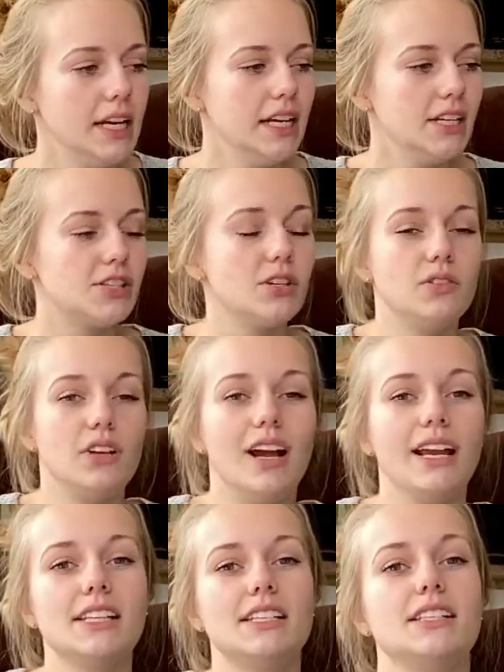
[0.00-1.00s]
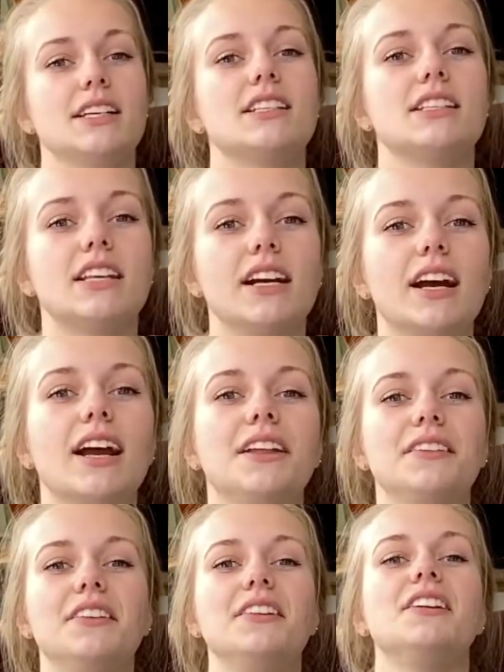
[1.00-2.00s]
So Nugget sits there
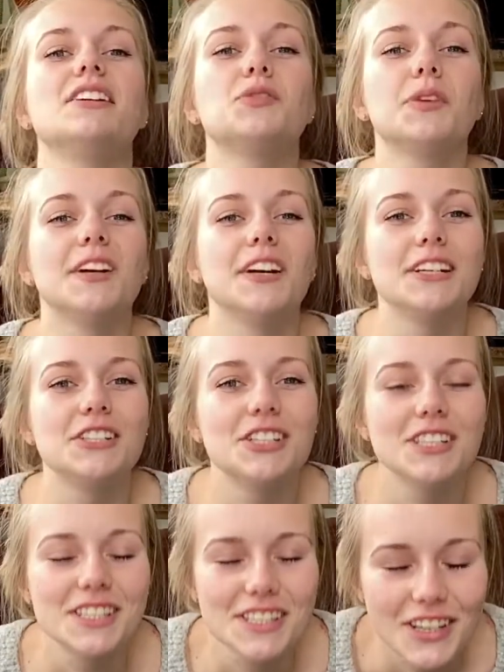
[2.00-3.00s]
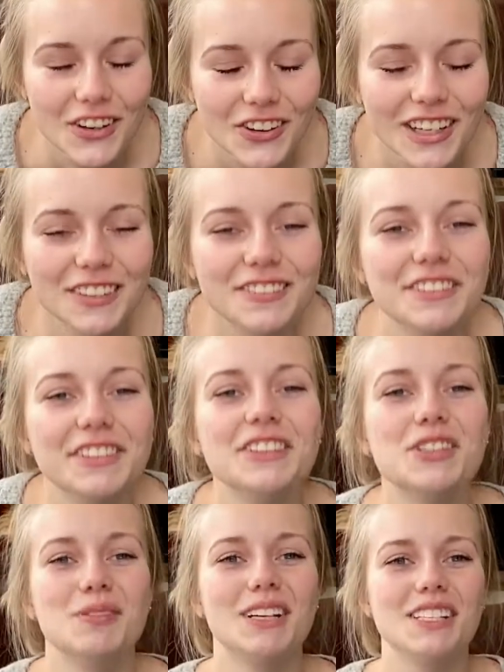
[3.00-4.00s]
and looks for her, and she's so
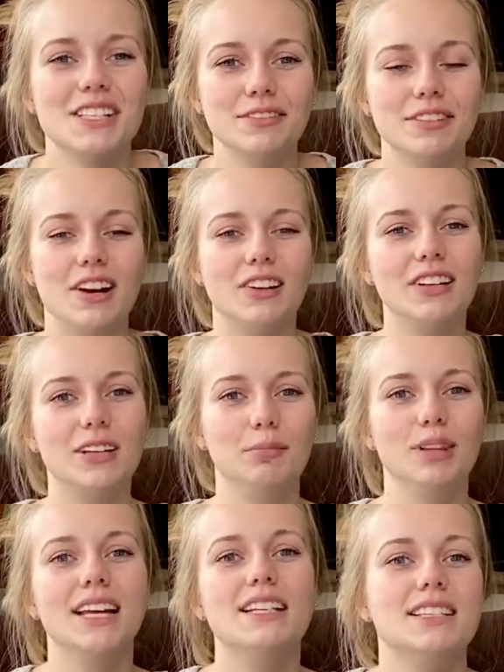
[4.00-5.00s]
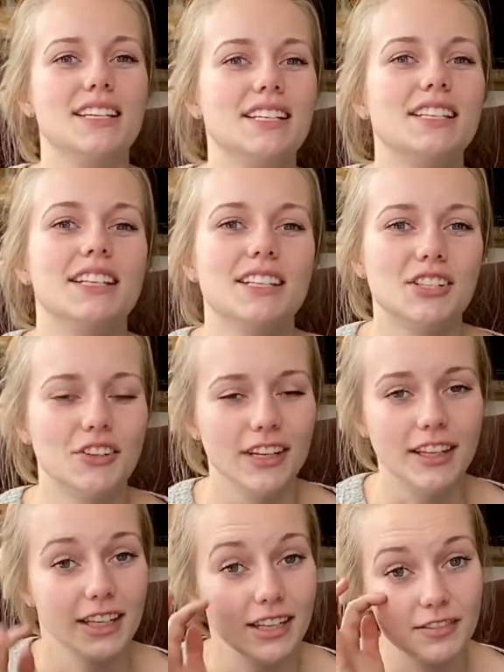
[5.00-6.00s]
confused because the frog like blends into this
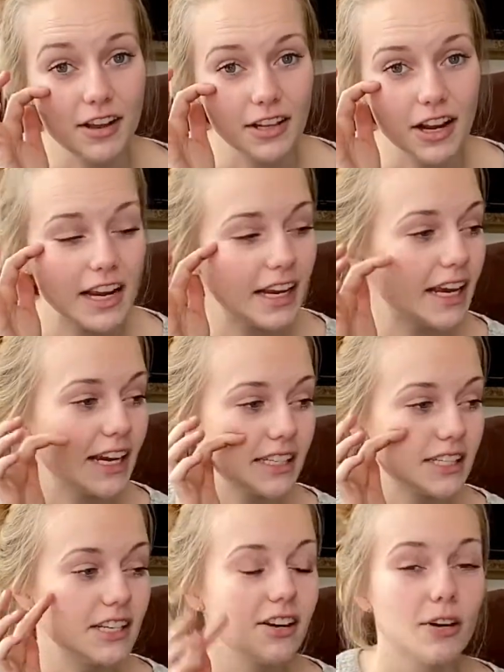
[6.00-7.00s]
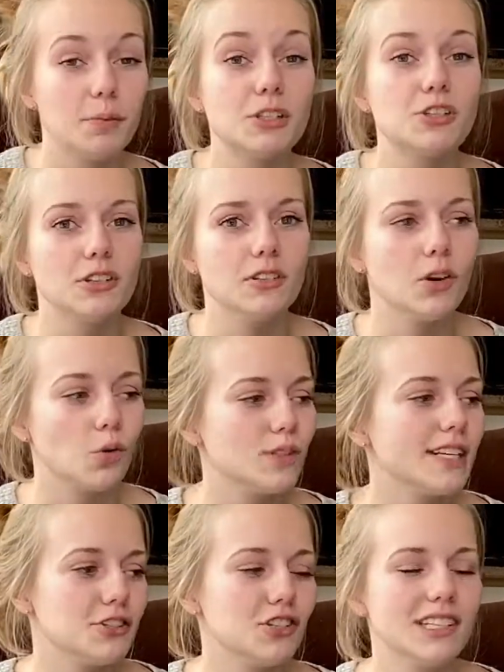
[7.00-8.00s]
green leaf and Nugget can't see her, but she knows
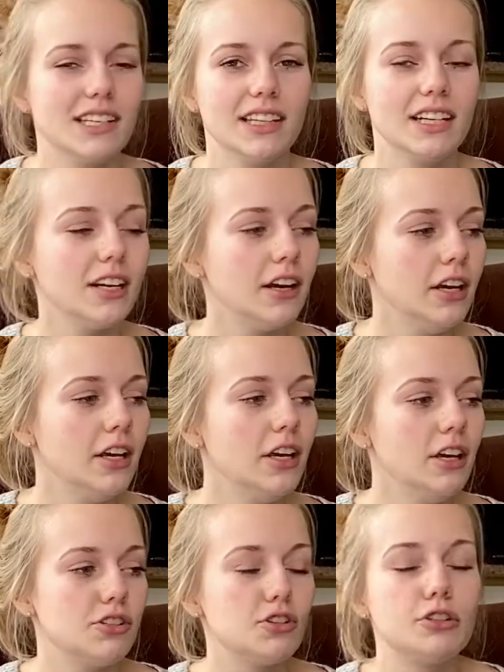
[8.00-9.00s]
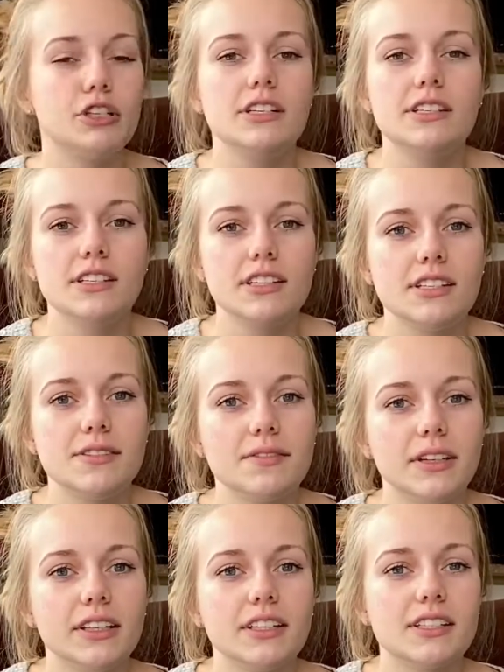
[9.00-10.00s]
that she's in there. So she sits in
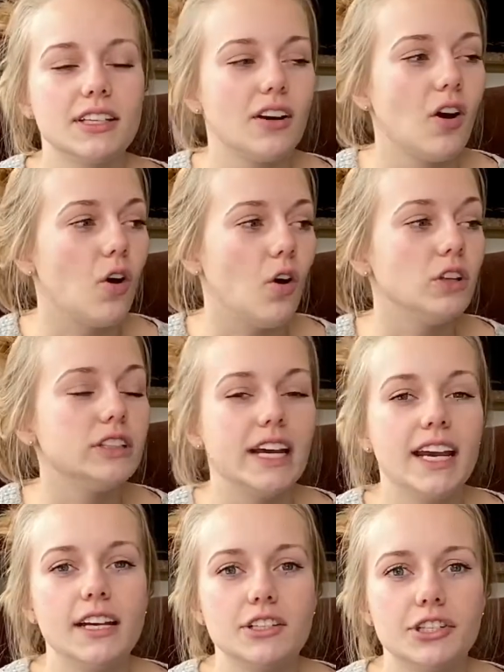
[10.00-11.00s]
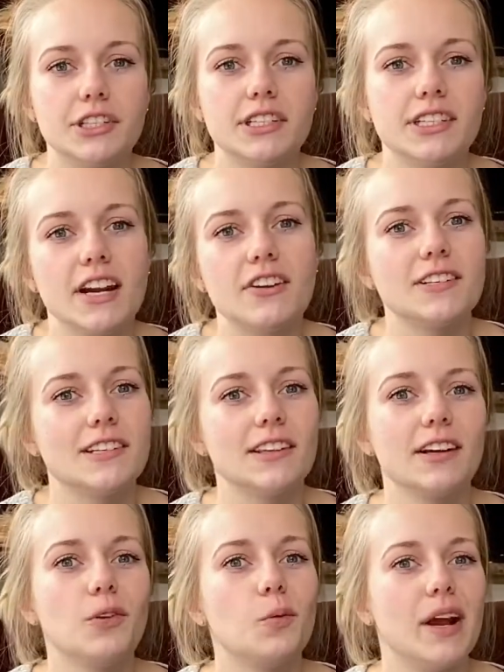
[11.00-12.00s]
front of this thing all day and just stares in
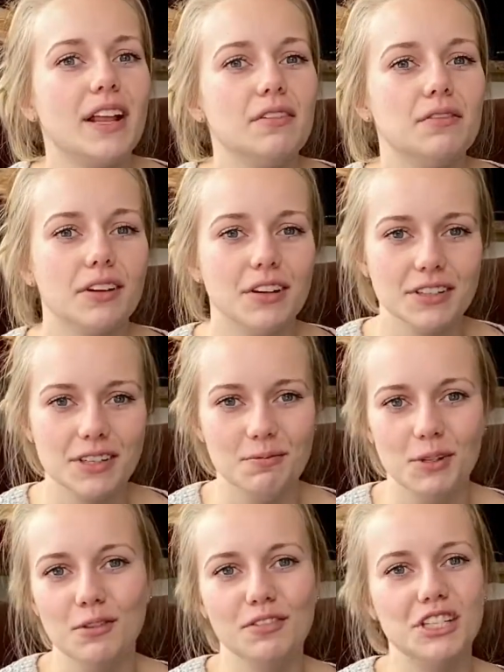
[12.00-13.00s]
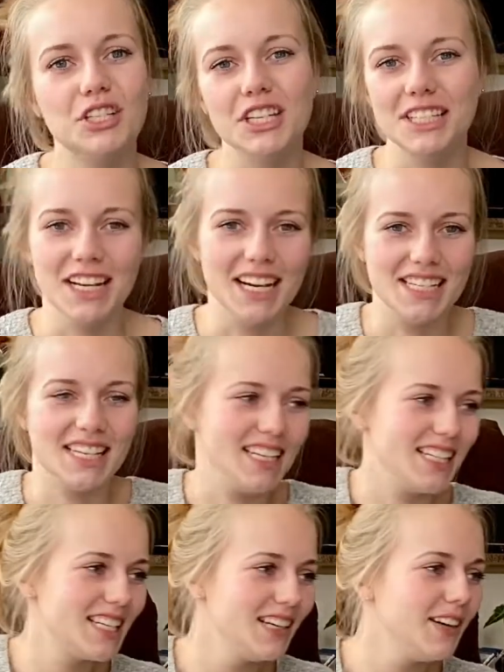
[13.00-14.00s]
there waiting for her to move, and she
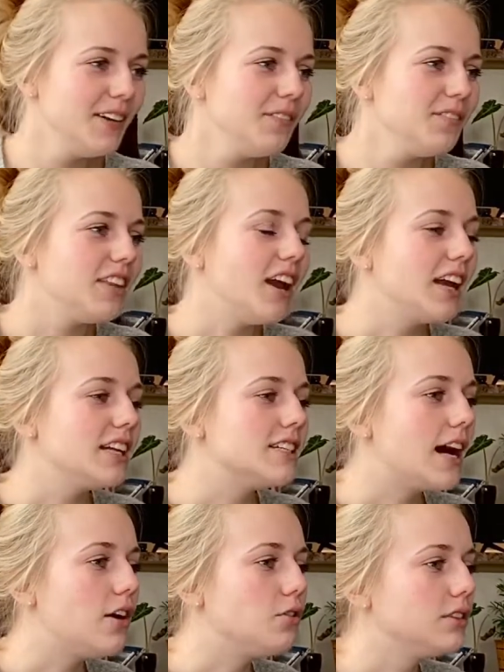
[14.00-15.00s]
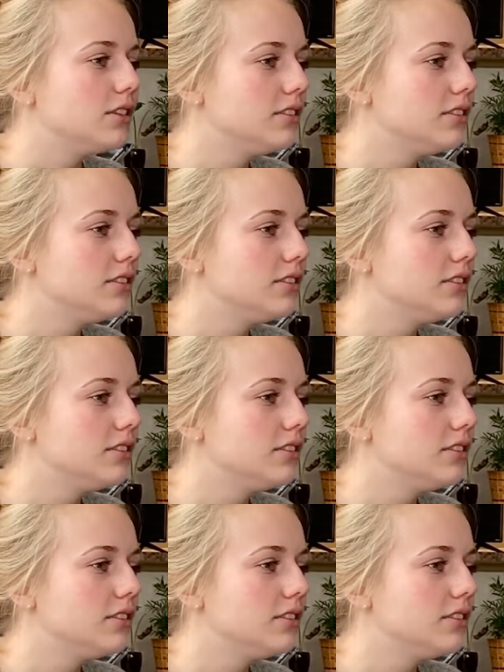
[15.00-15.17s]
doesn't. Nugget, down.